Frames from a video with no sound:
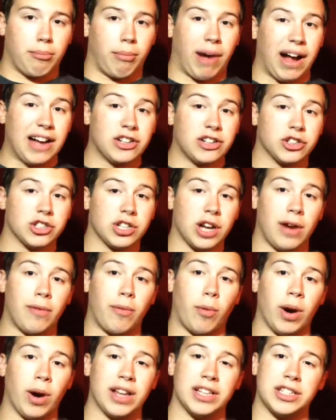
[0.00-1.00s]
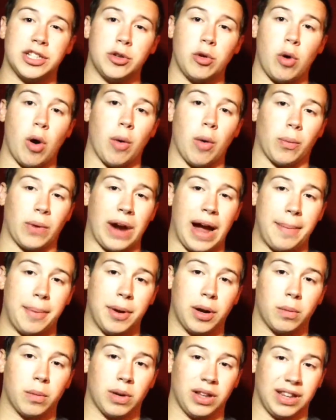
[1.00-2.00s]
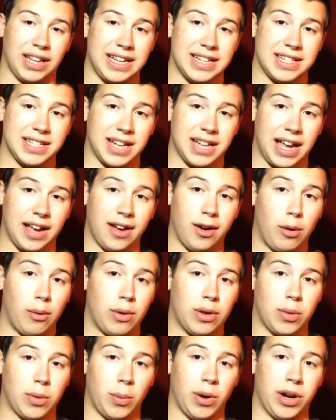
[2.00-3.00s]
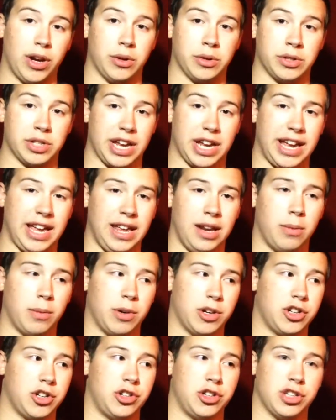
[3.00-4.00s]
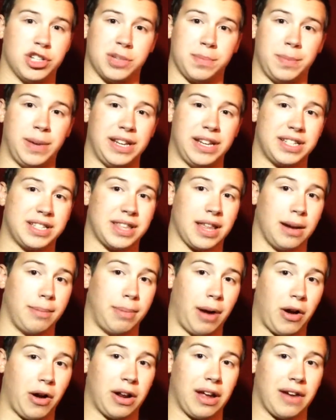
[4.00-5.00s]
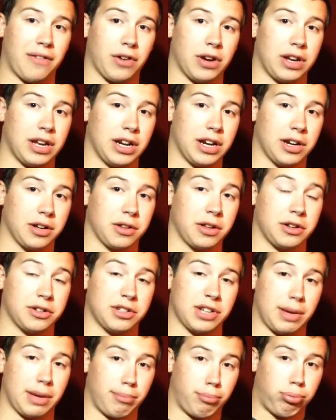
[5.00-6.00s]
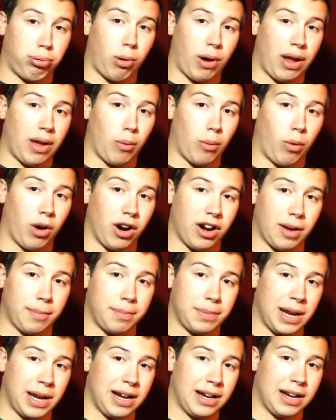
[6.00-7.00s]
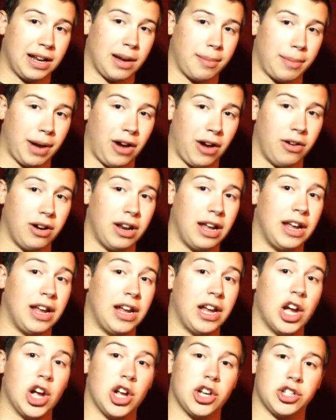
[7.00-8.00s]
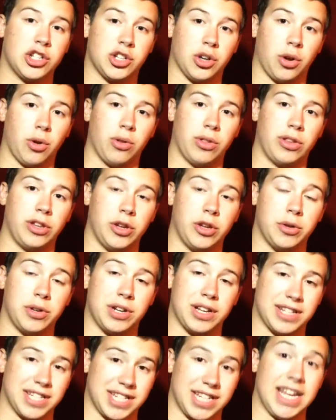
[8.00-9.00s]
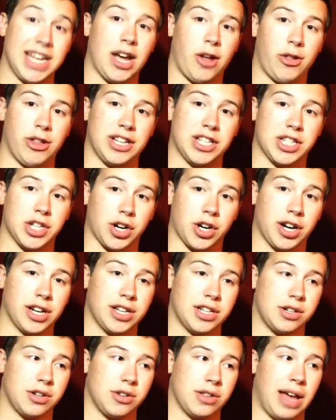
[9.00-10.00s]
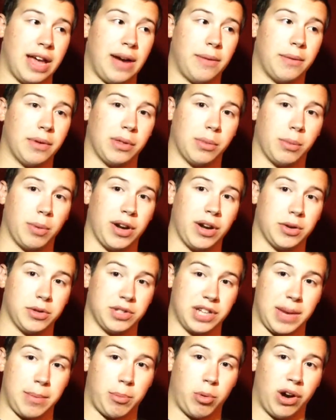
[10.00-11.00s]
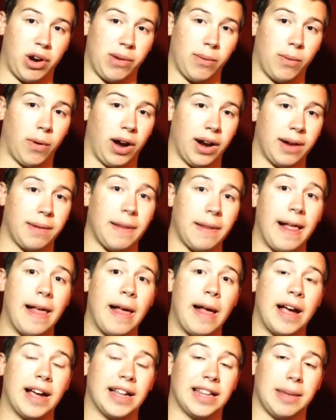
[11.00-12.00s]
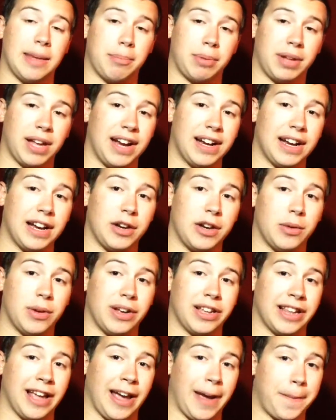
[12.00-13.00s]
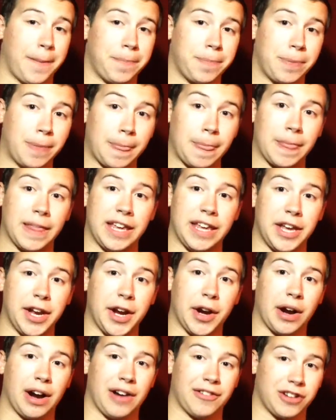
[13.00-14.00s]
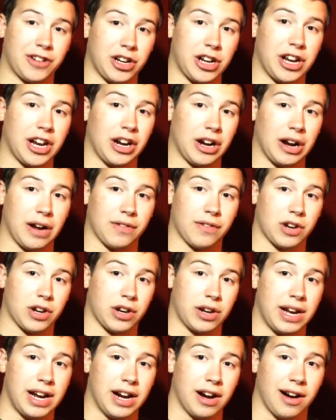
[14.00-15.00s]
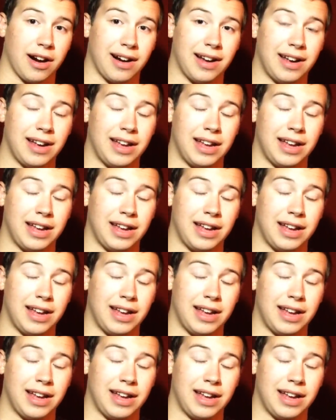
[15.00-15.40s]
Microsoft wanted to do a rapid release cycle with Windows 8, which just means that about every year there's a 0.1 update come out. So you can see how they started to do that with Windows 8.1, and they plan on doing that year after year after year.